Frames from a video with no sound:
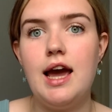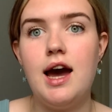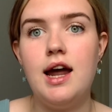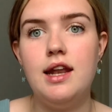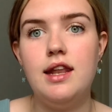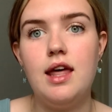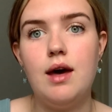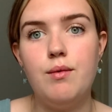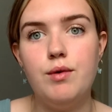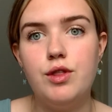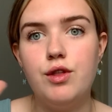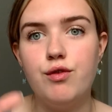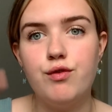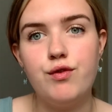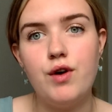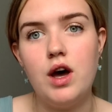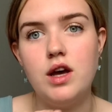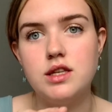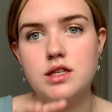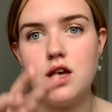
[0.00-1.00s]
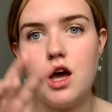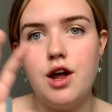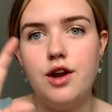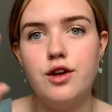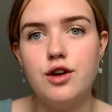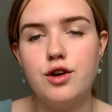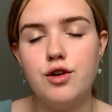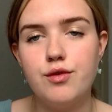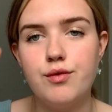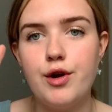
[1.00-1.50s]
and there were the first kind
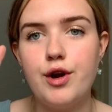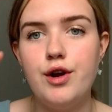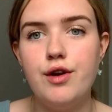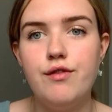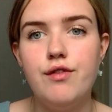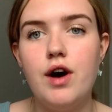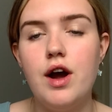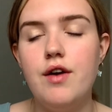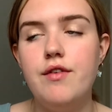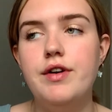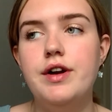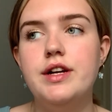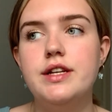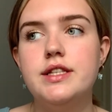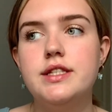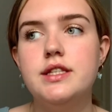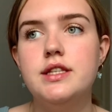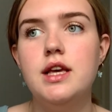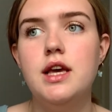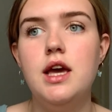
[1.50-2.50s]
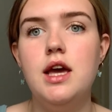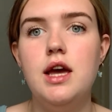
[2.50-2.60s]
of coronavirus